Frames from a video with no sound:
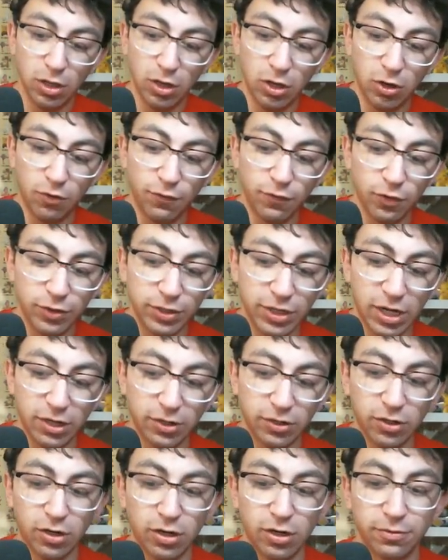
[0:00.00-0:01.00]
over
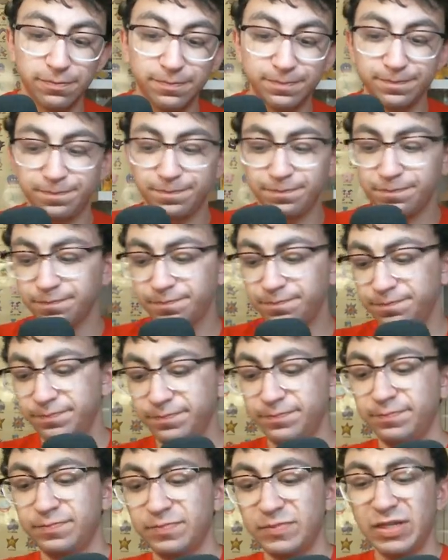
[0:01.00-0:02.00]
yonder.
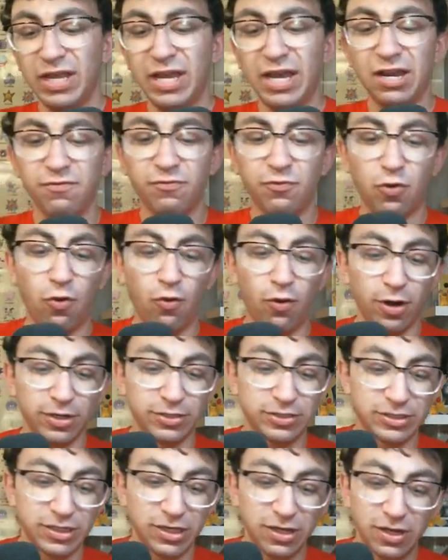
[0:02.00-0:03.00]
And, of
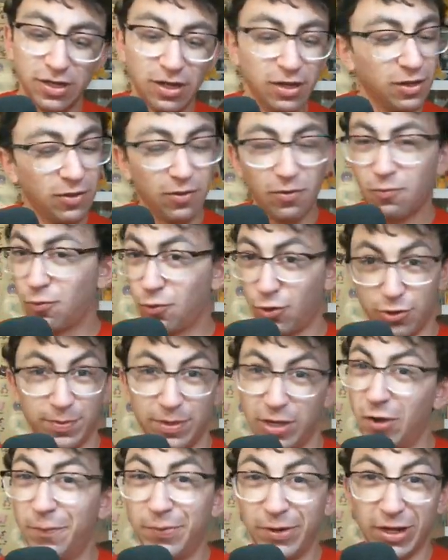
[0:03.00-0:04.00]
course, we're going to
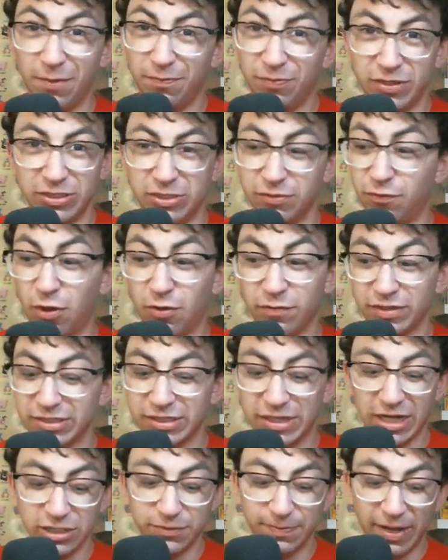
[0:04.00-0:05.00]
be opening up these Evolving
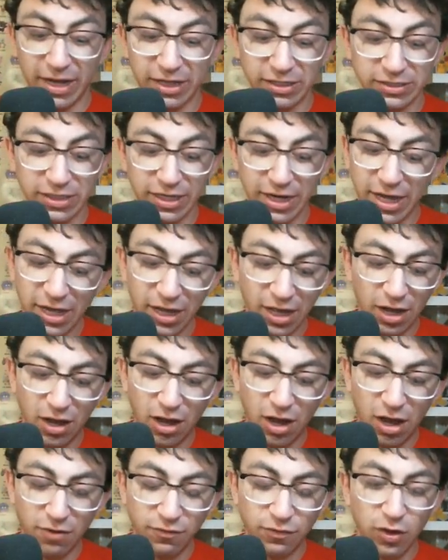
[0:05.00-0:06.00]
Skies packs today.
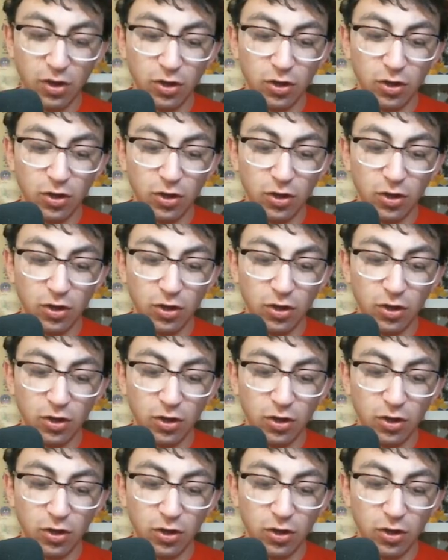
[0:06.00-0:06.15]
Of